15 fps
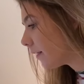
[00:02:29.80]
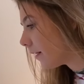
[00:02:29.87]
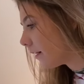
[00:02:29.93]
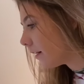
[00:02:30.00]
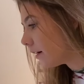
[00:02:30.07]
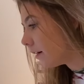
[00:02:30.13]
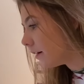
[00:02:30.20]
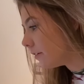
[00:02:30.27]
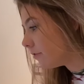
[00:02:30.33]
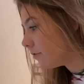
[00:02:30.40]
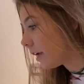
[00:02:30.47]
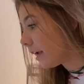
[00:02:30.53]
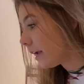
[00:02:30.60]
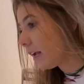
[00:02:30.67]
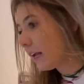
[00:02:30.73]
of
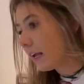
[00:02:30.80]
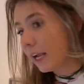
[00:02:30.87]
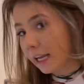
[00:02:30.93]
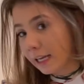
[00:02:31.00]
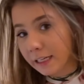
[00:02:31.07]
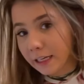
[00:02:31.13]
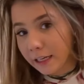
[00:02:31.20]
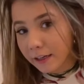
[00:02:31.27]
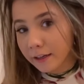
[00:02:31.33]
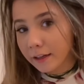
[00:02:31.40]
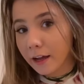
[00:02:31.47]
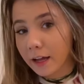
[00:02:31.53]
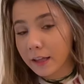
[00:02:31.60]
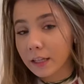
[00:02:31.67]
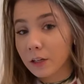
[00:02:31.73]
80,
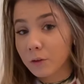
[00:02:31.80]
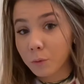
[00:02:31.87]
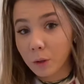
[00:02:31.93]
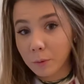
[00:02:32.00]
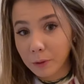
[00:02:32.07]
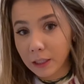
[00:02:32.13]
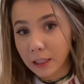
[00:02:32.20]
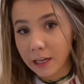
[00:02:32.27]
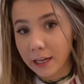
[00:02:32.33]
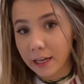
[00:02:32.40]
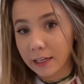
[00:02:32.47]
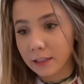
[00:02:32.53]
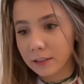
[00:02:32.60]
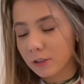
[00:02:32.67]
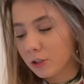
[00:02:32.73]
and then we'll
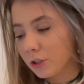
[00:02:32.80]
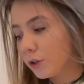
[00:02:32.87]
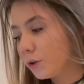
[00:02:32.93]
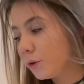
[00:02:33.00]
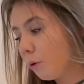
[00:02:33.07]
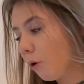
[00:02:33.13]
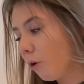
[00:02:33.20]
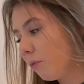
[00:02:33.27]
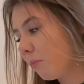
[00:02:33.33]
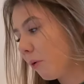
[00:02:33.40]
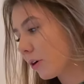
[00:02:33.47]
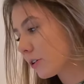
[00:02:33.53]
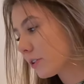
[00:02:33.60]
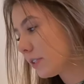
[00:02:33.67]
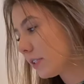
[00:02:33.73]
play 2 whole
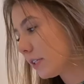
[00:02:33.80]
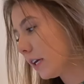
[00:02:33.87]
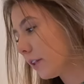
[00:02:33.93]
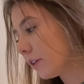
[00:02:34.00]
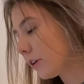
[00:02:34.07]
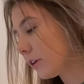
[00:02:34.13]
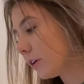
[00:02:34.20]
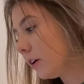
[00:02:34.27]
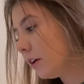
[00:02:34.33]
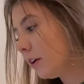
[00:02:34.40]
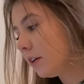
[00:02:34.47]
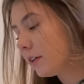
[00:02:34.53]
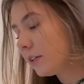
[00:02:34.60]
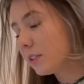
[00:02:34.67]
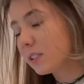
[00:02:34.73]
bars together,
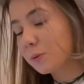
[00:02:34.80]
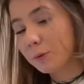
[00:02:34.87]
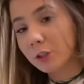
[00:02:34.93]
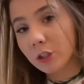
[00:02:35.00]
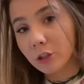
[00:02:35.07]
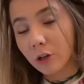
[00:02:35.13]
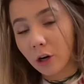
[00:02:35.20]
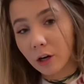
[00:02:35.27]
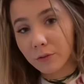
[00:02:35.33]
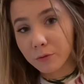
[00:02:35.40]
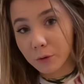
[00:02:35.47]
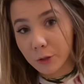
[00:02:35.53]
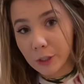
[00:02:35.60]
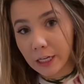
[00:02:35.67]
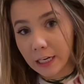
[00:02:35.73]
switching off,
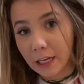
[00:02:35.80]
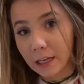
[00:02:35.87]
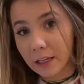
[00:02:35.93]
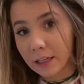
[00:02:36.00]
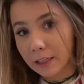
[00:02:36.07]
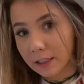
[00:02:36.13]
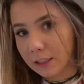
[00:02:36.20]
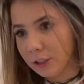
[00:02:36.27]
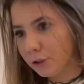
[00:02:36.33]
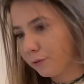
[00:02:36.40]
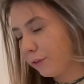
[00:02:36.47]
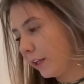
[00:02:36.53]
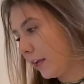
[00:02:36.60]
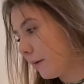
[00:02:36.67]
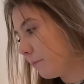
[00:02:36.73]
rotating each
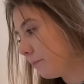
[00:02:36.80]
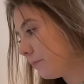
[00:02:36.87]
flam.